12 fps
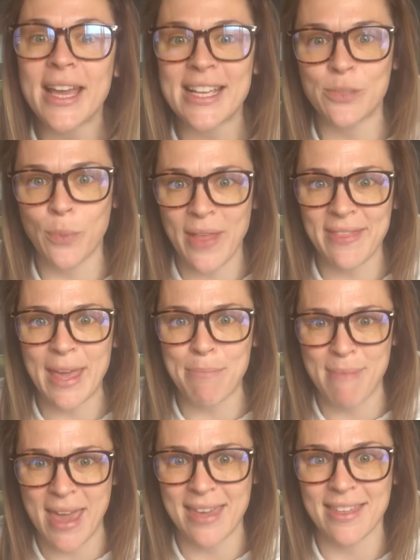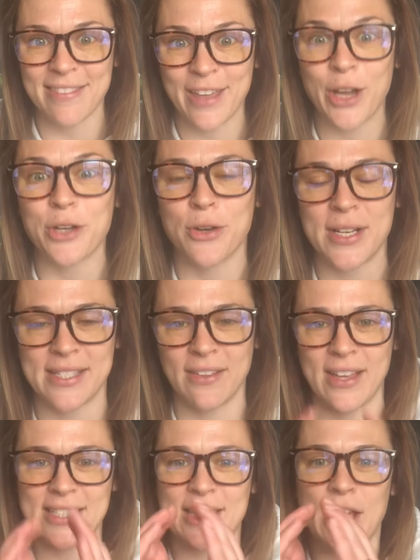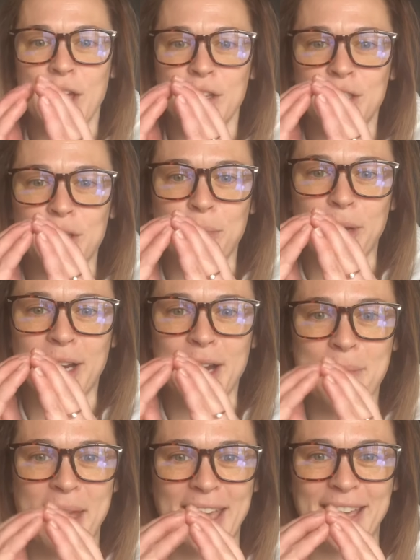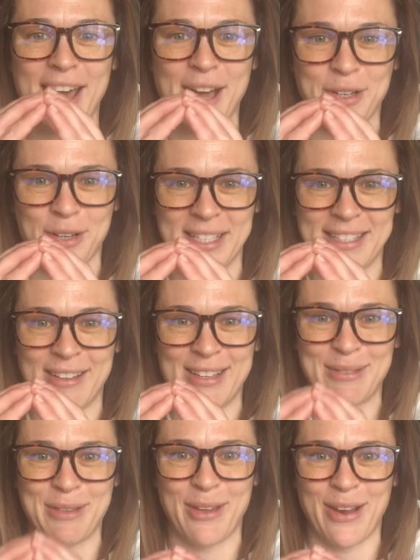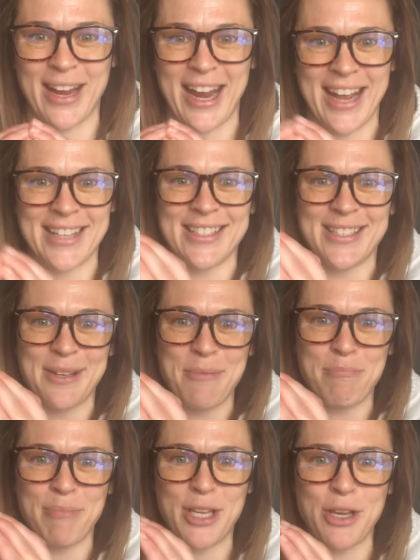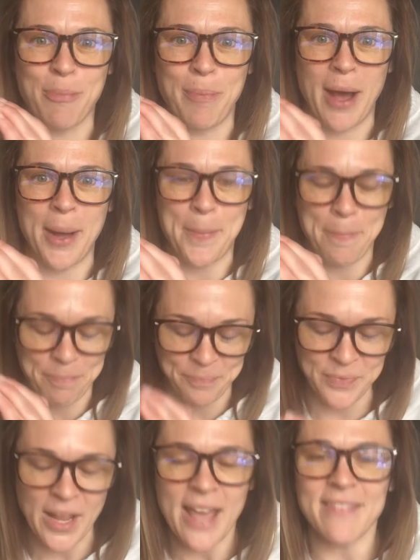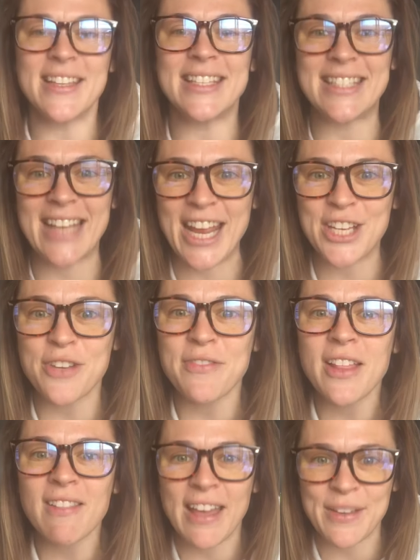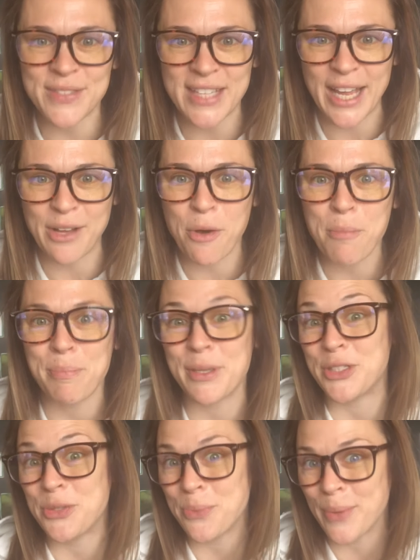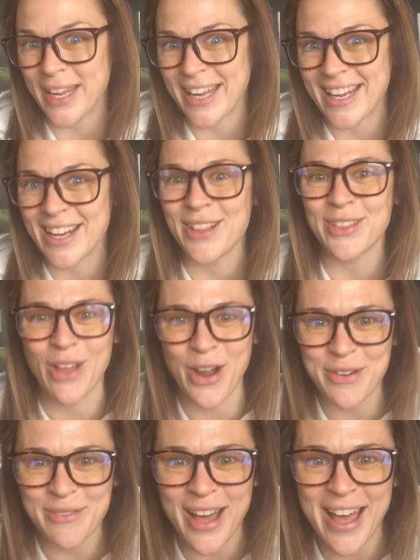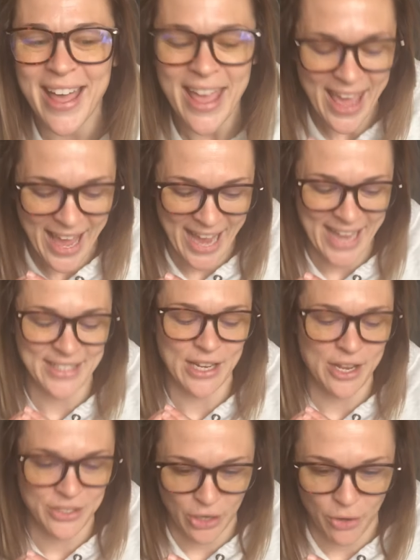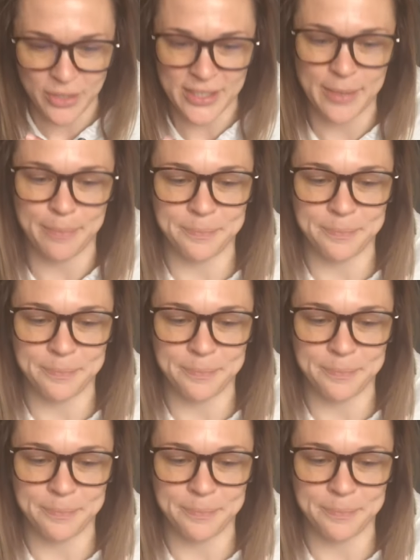is when they make their chrysalis. So we're gonna make a chrysalis with our hands. Pupa, the stage of the life cycle between larva and adult.